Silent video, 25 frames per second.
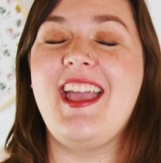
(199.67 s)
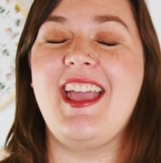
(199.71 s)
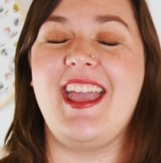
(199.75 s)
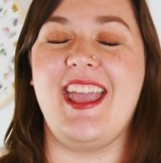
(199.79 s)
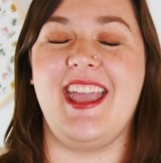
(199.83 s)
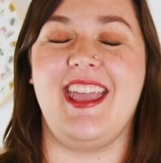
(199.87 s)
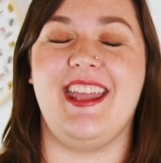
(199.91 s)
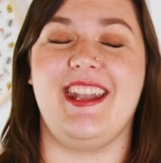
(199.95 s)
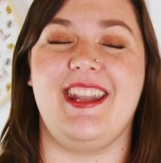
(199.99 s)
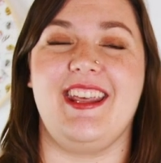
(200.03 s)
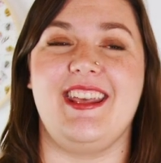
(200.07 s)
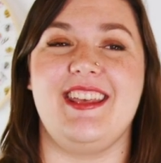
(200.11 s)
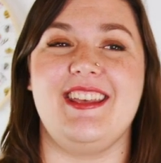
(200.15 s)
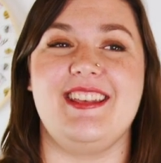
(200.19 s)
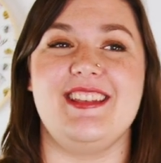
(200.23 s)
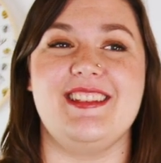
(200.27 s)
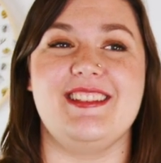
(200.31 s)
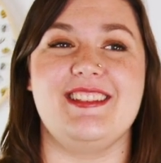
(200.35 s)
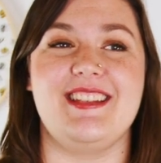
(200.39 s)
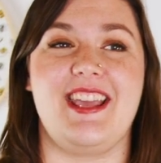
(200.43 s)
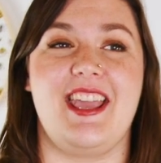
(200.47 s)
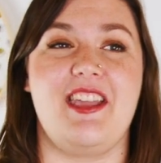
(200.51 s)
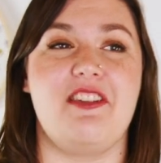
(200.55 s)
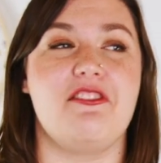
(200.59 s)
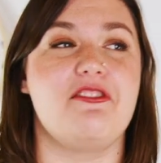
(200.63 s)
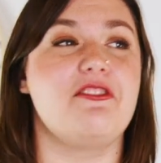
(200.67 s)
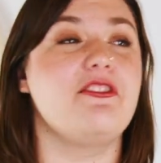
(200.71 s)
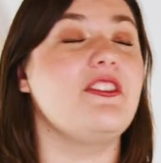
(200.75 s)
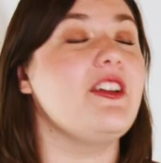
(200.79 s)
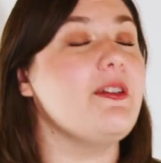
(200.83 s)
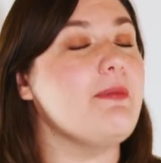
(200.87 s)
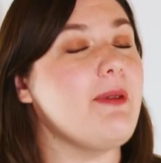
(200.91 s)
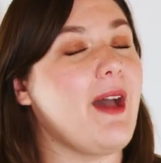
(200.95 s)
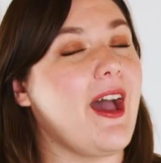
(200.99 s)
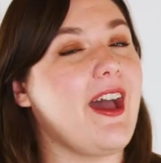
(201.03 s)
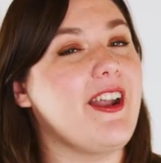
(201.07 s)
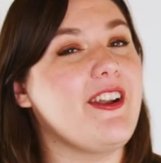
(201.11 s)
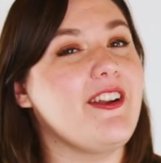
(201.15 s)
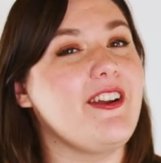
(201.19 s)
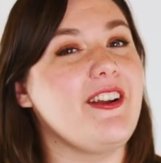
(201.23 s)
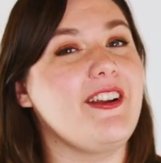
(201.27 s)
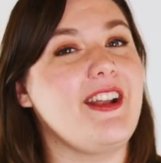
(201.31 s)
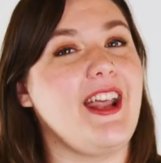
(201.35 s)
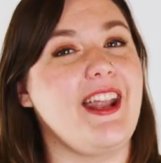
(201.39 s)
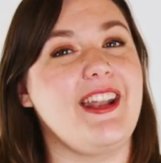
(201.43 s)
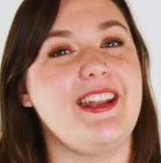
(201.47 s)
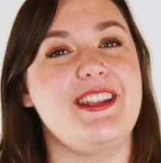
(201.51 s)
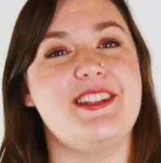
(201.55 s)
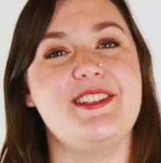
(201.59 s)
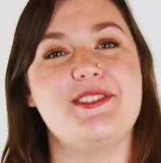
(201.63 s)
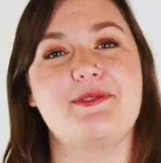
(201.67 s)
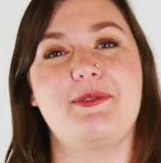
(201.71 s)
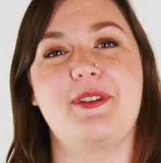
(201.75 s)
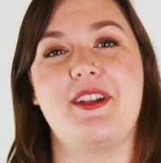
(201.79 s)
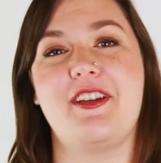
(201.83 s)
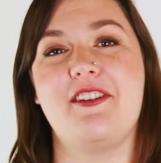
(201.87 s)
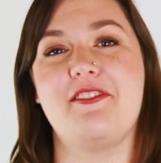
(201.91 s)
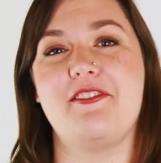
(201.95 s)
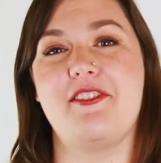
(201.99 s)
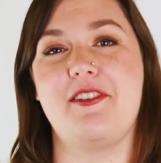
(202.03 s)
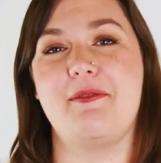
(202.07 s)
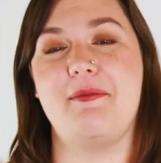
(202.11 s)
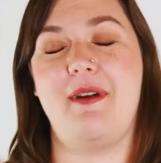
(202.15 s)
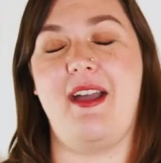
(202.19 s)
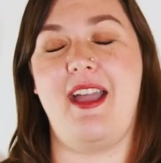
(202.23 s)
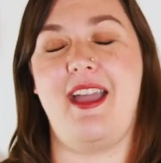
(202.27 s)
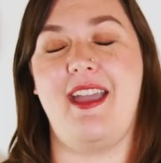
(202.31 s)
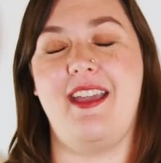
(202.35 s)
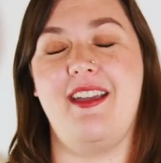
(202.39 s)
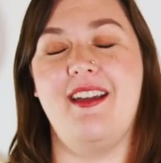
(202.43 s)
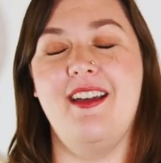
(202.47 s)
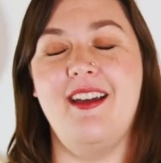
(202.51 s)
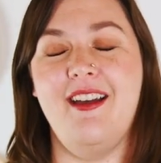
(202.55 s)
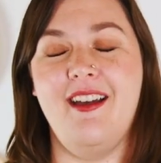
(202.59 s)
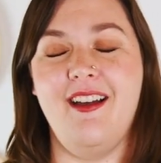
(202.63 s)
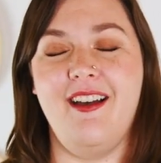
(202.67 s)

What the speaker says: It is a free pattern and it is one of my